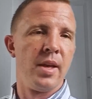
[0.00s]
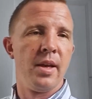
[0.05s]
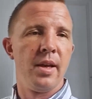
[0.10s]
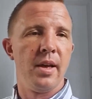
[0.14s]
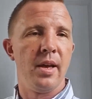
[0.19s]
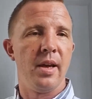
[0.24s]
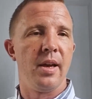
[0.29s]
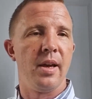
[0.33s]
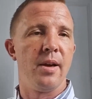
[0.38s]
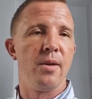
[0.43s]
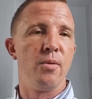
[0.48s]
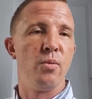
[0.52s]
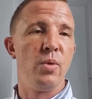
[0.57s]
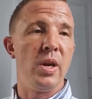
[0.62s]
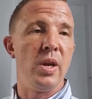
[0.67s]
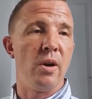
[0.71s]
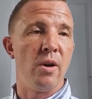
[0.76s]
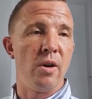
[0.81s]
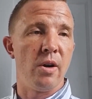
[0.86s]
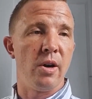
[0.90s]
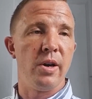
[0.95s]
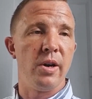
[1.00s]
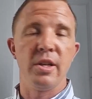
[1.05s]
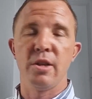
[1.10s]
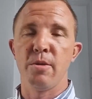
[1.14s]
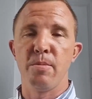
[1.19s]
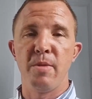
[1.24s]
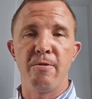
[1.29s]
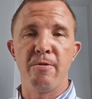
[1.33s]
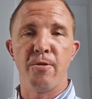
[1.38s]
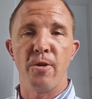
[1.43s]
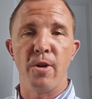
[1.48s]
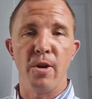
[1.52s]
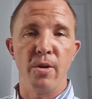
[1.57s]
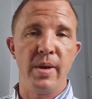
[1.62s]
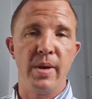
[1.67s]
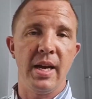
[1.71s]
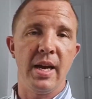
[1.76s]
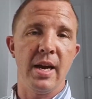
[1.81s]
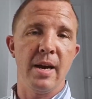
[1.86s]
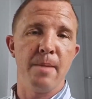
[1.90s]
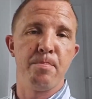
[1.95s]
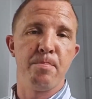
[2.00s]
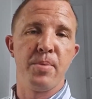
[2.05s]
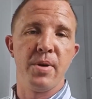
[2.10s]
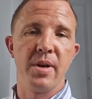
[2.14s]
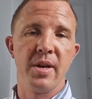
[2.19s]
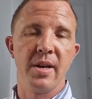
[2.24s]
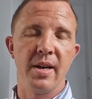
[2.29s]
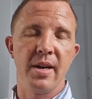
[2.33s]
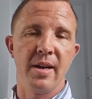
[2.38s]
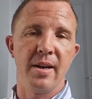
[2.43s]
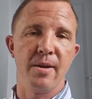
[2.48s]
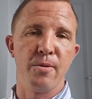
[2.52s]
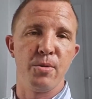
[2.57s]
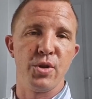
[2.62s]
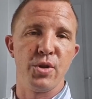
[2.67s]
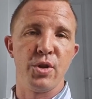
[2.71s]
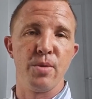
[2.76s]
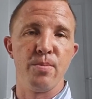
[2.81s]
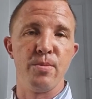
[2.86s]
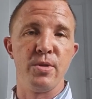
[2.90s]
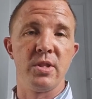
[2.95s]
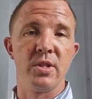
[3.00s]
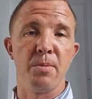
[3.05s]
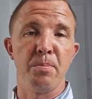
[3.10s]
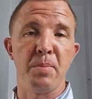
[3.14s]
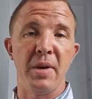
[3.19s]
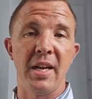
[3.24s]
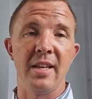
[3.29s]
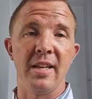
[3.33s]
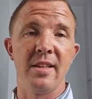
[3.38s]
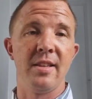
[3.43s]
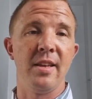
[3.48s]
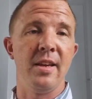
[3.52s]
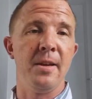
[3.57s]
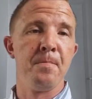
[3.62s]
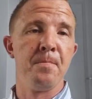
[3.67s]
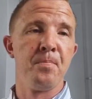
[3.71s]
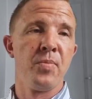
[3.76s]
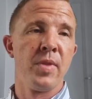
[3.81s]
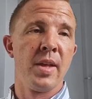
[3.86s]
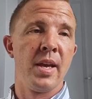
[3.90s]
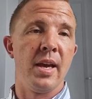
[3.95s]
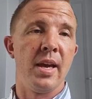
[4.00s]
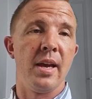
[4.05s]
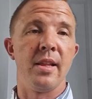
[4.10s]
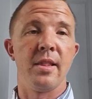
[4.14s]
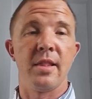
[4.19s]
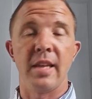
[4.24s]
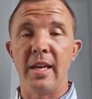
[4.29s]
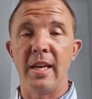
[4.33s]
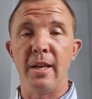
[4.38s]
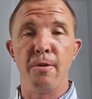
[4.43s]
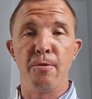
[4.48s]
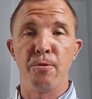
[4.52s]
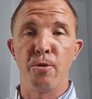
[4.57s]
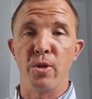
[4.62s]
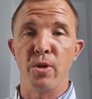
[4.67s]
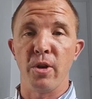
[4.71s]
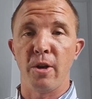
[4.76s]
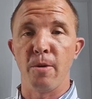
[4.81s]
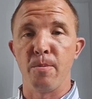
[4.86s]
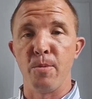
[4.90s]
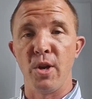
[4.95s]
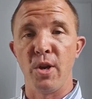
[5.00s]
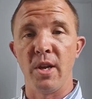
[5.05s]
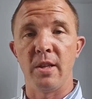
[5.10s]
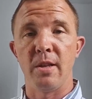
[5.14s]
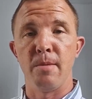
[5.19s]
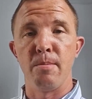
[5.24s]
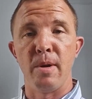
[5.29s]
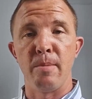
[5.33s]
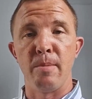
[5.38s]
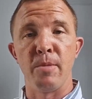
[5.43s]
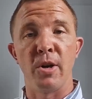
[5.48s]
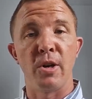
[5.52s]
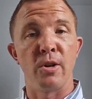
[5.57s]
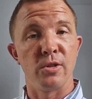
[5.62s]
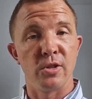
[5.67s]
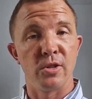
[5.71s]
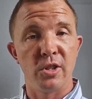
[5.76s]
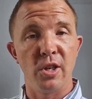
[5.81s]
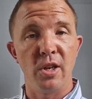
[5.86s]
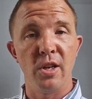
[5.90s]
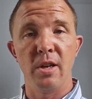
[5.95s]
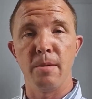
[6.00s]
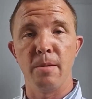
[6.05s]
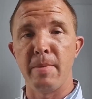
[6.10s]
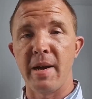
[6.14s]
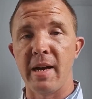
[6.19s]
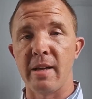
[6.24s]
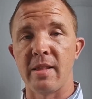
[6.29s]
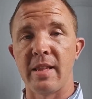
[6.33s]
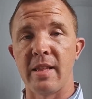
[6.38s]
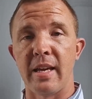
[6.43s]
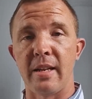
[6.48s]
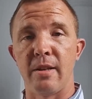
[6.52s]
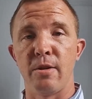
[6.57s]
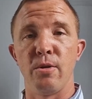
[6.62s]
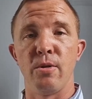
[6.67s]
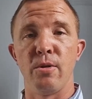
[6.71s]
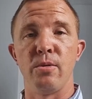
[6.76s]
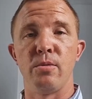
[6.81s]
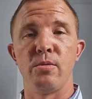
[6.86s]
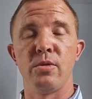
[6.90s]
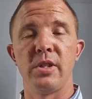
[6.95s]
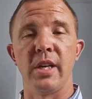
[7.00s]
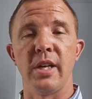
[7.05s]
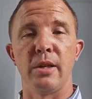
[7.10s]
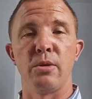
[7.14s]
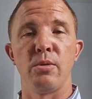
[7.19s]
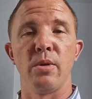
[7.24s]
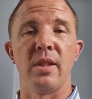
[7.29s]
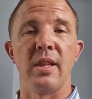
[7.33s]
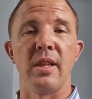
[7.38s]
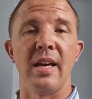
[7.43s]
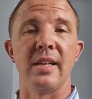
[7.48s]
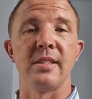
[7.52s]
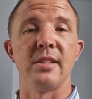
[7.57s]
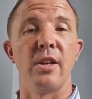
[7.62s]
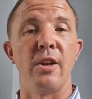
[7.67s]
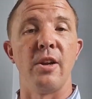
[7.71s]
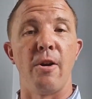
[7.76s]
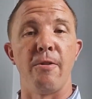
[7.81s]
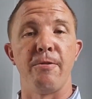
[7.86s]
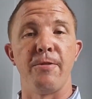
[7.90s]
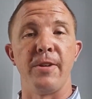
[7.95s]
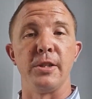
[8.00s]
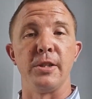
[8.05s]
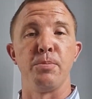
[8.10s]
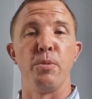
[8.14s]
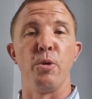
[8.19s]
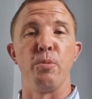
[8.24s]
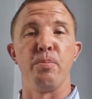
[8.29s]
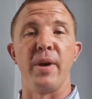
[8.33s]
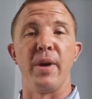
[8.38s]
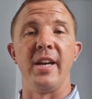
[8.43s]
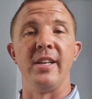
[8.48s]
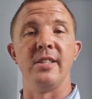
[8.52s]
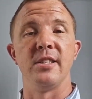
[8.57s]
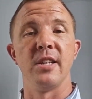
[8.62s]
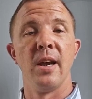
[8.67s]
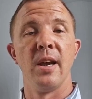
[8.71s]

We are going to be following up with the municipality. Thank you for the community member concerned about that who checked with us on our Facebook page.